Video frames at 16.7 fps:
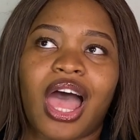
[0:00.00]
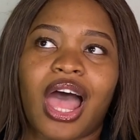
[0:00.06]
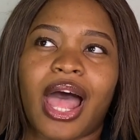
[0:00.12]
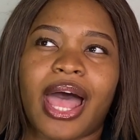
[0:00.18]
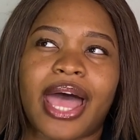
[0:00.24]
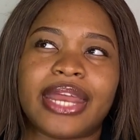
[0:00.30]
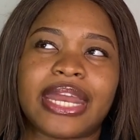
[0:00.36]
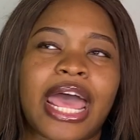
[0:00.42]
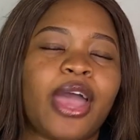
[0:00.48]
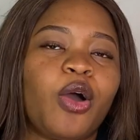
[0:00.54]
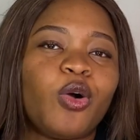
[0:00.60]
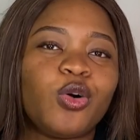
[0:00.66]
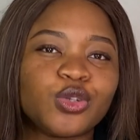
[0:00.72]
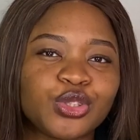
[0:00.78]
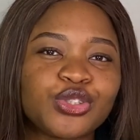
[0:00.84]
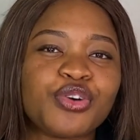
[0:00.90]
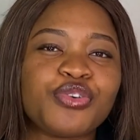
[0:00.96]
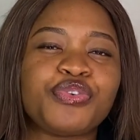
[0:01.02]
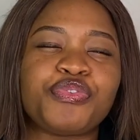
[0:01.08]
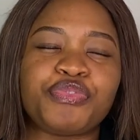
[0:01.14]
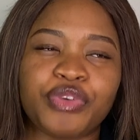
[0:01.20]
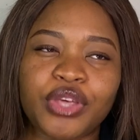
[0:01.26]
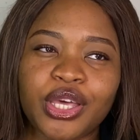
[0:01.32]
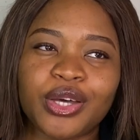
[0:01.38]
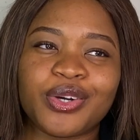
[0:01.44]
And I also
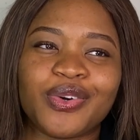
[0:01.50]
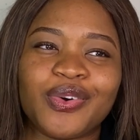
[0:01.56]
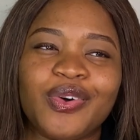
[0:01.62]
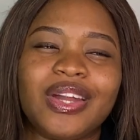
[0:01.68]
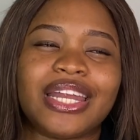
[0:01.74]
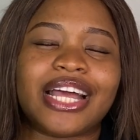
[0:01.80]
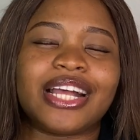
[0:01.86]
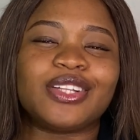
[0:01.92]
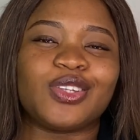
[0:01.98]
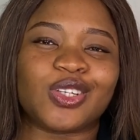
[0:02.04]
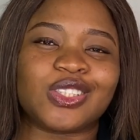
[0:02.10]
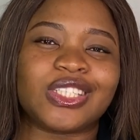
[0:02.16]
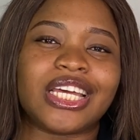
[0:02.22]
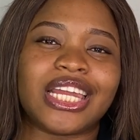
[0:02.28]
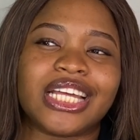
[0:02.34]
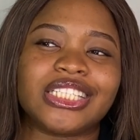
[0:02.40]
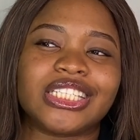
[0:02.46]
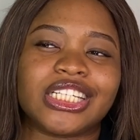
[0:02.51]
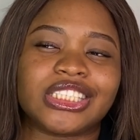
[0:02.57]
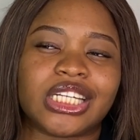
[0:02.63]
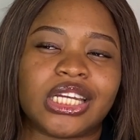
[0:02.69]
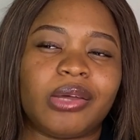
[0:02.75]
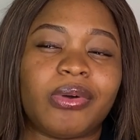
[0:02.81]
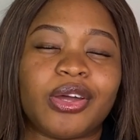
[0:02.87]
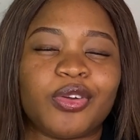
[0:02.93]
feel like Dr. Elijah and
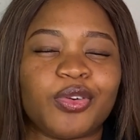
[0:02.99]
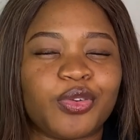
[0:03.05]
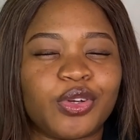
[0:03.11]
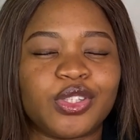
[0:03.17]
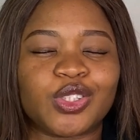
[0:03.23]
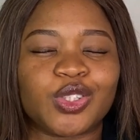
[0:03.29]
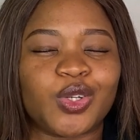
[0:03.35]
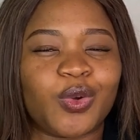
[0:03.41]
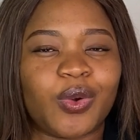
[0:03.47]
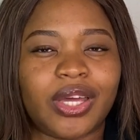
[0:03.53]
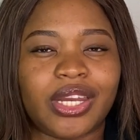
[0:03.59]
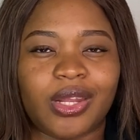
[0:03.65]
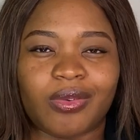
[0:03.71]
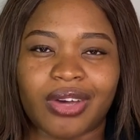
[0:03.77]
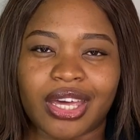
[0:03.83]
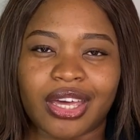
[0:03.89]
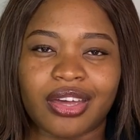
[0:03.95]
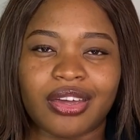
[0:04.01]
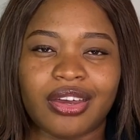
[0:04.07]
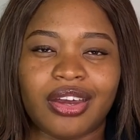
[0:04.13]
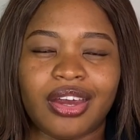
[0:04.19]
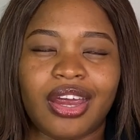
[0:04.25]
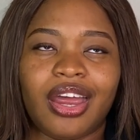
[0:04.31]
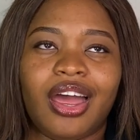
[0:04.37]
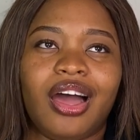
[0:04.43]
Shalewa are not going to go anywhere.
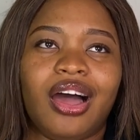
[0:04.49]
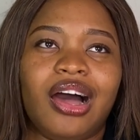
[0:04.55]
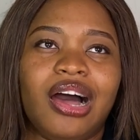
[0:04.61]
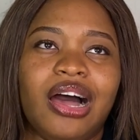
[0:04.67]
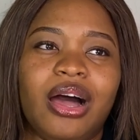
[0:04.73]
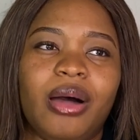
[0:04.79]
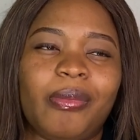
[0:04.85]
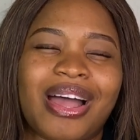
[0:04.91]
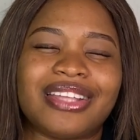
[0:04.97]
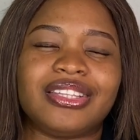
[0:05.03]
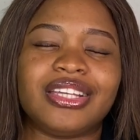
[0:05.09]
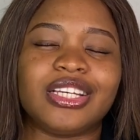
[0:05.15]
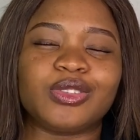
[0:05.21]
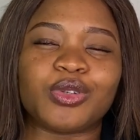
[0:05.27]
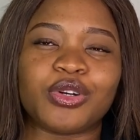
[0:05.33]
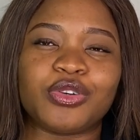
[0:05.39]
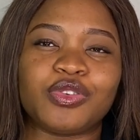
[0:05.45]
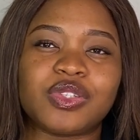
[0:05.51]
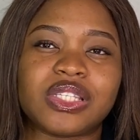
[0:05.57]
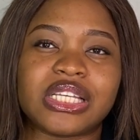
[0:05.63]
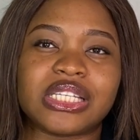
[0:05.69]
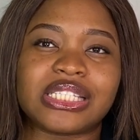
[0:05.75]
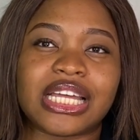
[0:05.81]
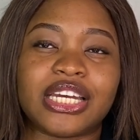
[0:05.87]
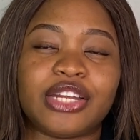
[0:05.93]
I think it's one of those
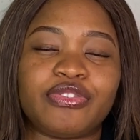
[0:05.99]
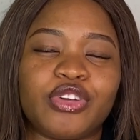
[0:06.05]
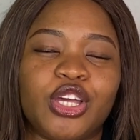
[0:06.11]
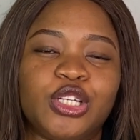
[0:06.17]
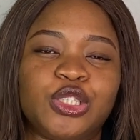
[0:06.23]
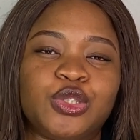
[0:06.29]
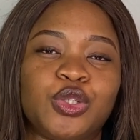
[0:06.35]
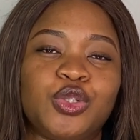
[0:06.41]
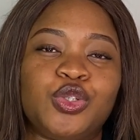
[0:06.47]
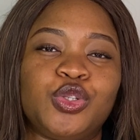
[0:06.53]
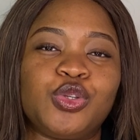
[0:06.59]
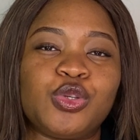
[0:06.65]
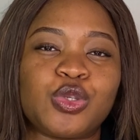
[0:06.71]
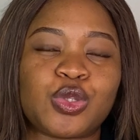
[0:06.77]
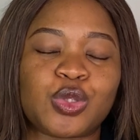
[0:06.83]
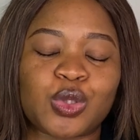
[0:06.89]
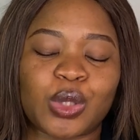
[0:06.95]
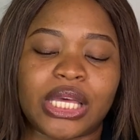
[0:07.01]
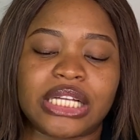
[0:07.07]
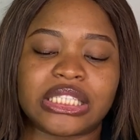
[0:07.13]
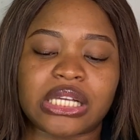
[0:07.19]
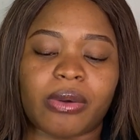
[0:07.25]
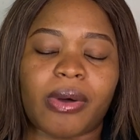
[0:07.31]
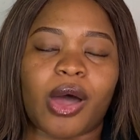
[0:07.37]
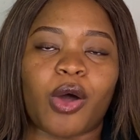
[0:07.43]
things that they've introduced to get
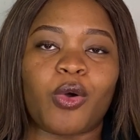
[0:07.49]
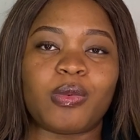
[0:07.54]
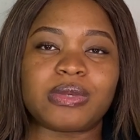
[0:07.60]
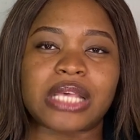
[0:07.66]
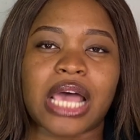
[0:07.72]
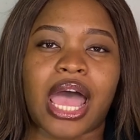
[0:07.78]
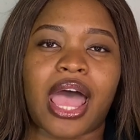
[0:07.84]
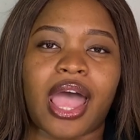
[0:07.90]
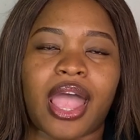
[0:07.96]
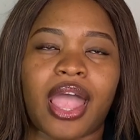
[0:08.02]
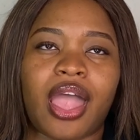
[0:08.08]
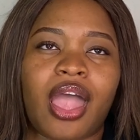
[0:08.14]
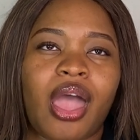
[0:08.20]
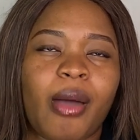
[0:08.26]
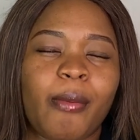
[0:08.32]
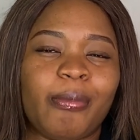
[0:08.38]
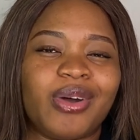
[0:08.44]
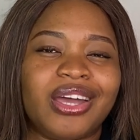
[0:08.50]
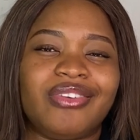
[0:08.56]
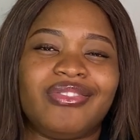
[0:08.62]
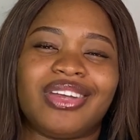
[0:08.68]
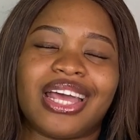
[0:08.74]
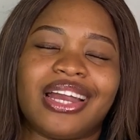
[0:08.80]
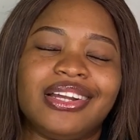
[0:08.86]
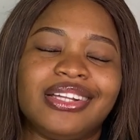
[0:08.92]
our hopes high, but in
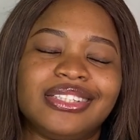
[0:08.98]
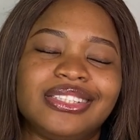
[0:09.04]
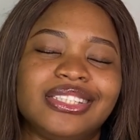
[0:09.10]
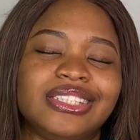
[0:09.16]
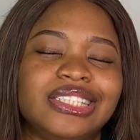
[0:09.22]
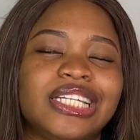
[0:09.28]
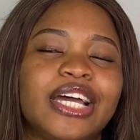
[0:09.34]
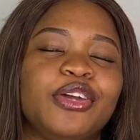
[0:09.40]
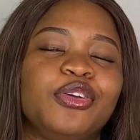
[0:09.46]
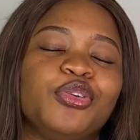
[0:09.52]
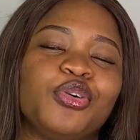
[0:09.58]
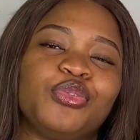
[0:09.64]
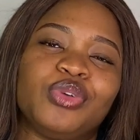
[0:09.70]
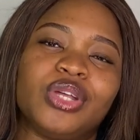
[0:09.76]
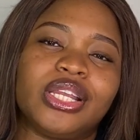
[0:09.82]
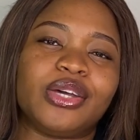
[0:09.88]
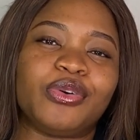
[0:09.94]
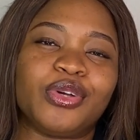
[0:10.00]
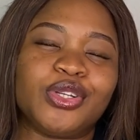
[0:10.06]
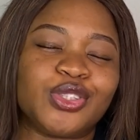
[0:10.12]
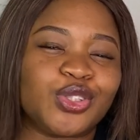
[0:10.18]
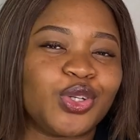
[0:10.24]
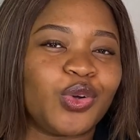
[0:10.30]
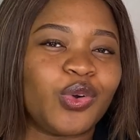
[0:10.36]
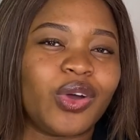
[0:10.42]
reality they are not really going
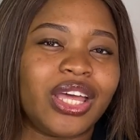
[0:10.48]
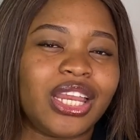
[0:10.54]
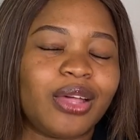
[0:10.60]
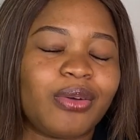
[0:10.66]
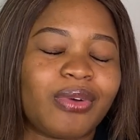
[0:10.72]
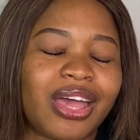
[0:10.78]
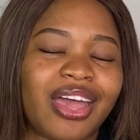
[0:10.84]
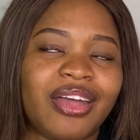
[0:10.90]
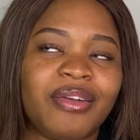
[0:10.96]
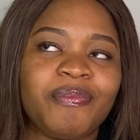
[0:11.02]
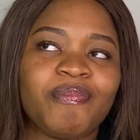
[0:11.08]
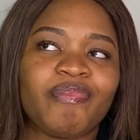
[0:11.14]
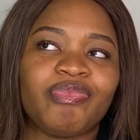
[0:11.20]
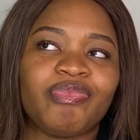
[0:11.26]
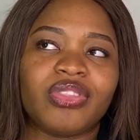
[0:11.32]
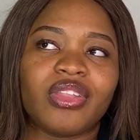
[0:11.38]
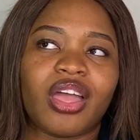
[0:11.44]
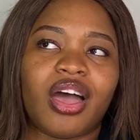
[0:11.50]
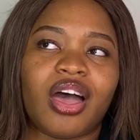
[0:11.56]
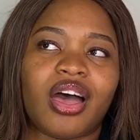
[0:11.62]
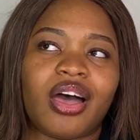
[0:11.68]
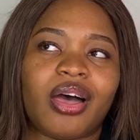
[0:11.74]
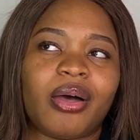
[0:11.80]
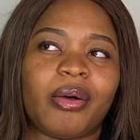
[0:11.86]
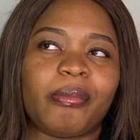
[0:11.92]
to go anywhere.
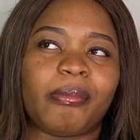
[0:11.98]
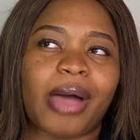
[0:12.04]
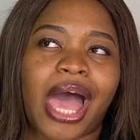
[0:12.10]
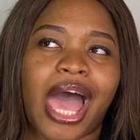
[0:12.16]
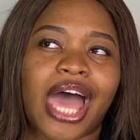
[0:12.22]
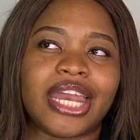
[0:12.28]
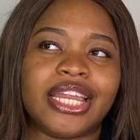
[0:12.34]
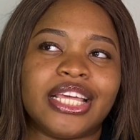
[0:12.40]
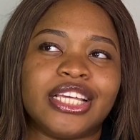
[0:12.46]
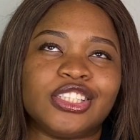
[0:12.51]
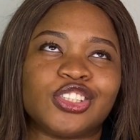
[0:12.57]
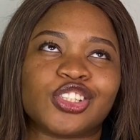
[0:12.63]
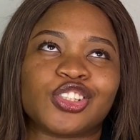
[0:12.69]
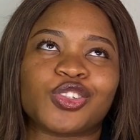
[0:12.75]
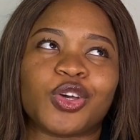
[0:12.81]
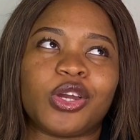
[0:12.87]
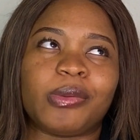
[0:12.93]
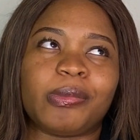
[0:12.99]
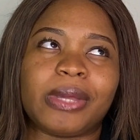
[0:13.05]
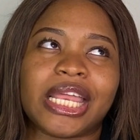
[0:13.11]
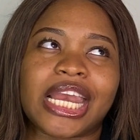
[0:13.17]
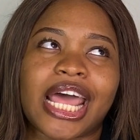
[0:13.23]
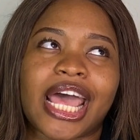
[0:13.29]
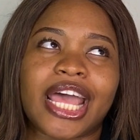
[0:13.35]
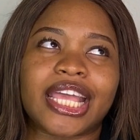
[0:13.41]
And he's just going to be
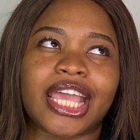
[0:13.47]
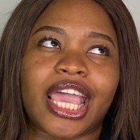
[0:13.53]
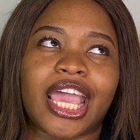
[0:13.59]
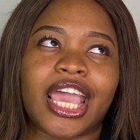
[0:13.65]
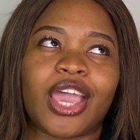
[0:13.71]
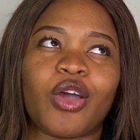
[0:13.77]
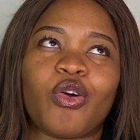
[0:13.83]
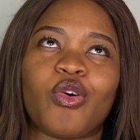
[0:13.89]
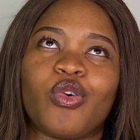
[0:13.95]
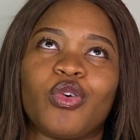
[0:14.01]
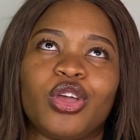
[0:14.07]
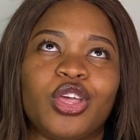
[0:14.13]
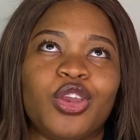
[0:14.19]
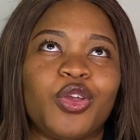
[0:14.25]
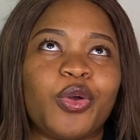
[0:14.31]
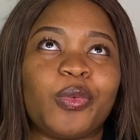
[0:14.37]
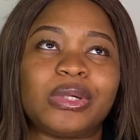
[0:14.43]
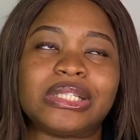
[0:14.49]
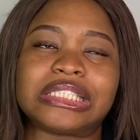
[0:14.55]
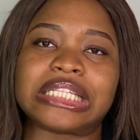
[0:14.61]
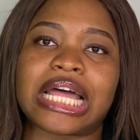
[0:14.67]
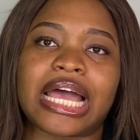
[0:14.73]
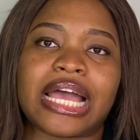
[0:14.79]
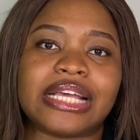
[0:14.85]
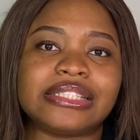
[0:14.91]
like, oh, you know, it was
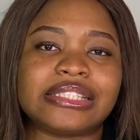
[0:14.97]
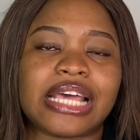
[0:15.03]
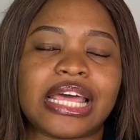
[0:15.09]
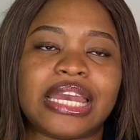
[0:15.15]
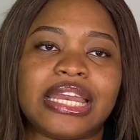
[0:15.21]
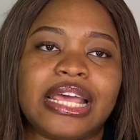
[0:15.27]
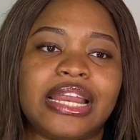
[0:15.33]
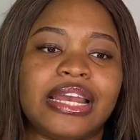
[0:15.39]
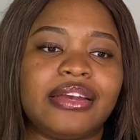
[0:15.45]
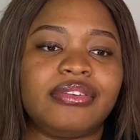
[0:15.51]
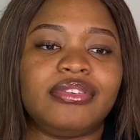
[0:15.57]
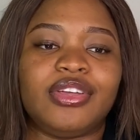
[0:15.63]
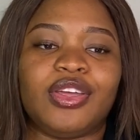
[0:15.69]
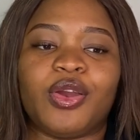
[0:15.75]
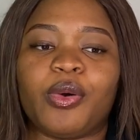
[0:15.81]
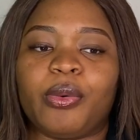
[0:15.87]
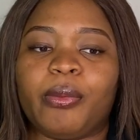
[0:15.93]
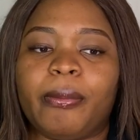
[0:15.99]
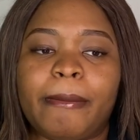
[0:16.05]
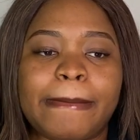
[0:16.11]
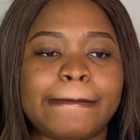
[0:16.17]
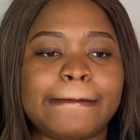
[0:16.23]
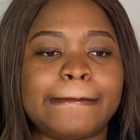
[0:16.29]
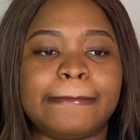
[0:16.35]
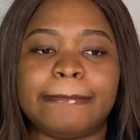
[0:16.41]
nice, and then, you know,
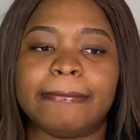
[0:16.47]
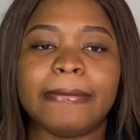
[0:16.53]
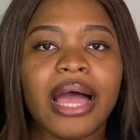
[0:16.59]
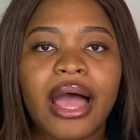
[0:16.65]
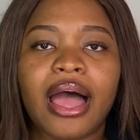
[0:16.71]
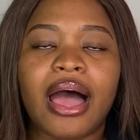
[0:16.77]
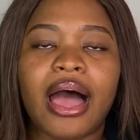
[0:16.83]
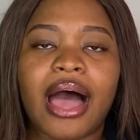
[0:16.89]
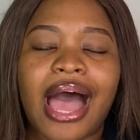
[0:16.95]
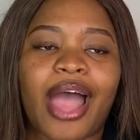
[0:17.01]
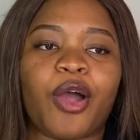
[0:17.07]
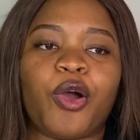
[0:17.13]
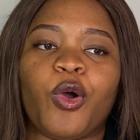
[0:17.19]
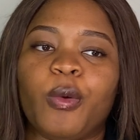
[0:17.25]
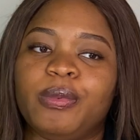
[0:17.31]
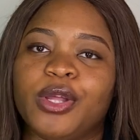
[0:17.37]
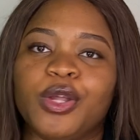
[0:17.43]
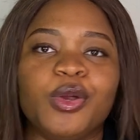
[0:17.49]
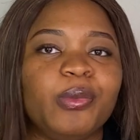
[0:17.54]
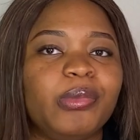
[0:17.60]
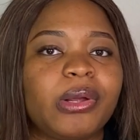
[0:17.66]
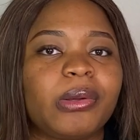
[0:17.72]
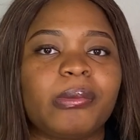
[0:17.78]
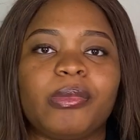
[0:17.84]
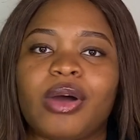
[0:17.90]
I hope they don't
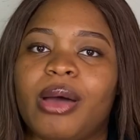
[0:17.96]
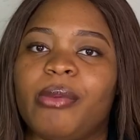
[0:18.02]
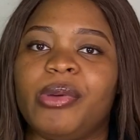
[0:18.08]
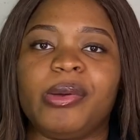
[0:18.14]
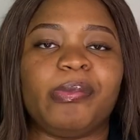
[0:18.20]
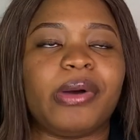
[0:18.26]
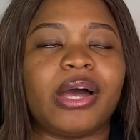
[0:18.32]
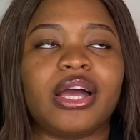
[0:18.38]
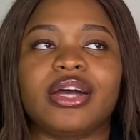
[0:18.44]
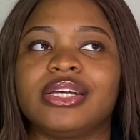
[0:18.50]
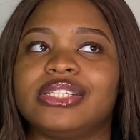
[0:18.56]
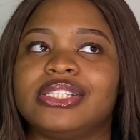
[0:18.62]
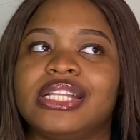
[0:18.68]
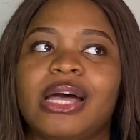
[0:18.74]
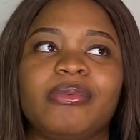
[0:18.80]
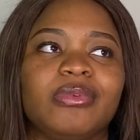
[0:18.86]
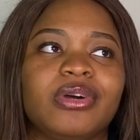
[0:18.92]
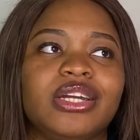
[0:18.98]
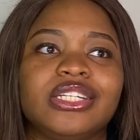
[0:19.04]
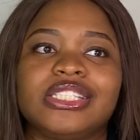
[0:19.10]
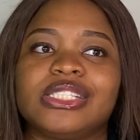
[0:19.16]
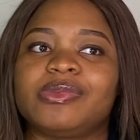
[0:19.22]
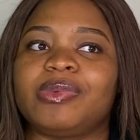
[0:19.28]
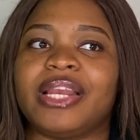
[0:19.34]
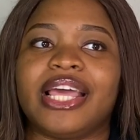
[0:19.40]
bring Mohammed back, because now I'm going to
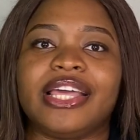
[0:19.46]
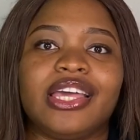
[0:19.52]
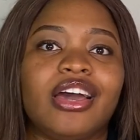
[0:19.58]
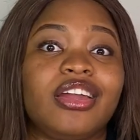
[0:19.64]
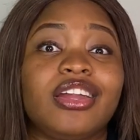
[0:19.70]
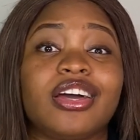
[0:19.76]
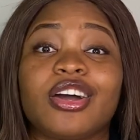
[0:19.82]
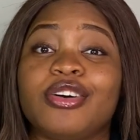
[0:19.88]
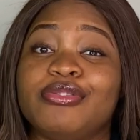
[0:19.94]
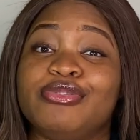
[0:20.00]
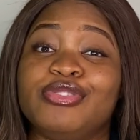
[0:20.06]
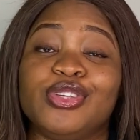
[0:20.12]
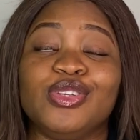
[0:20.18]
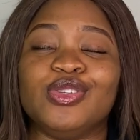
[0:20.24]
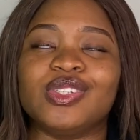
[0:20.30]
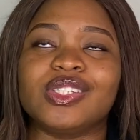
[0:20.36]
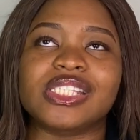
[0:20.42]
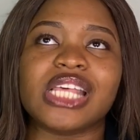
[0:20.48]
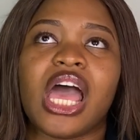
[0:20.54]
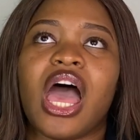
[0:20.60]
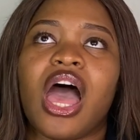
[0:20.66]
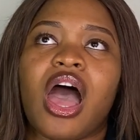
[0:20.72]
just be like, y'all are confused.